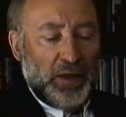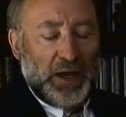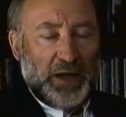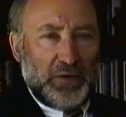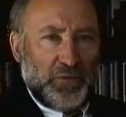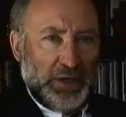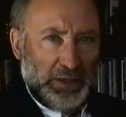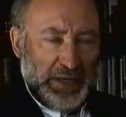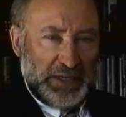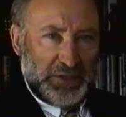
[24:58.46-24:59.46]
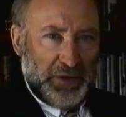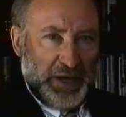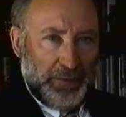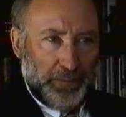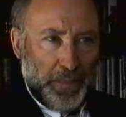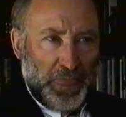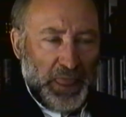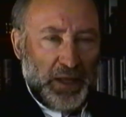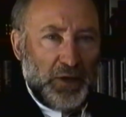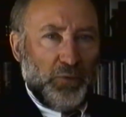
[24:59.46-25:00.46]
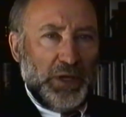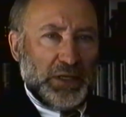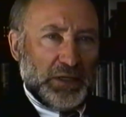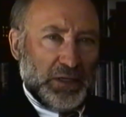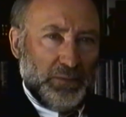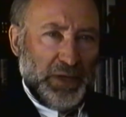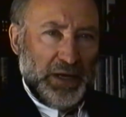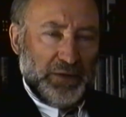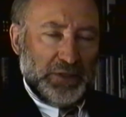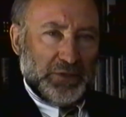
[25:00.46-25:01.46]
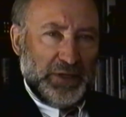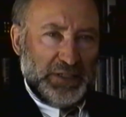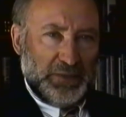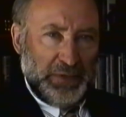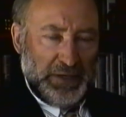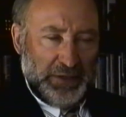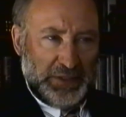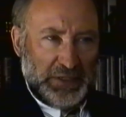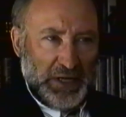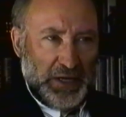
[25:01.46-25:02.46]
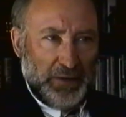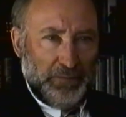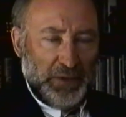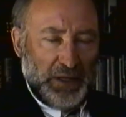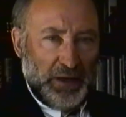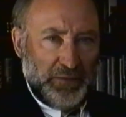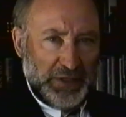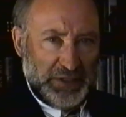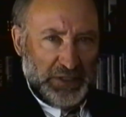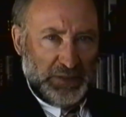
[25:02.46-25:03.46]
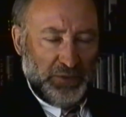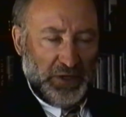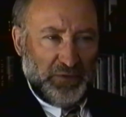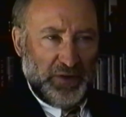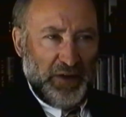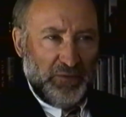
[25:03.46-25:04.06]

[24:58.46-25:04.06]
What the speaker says: On the frontal X-ray, we can compare the transparency of this 6.5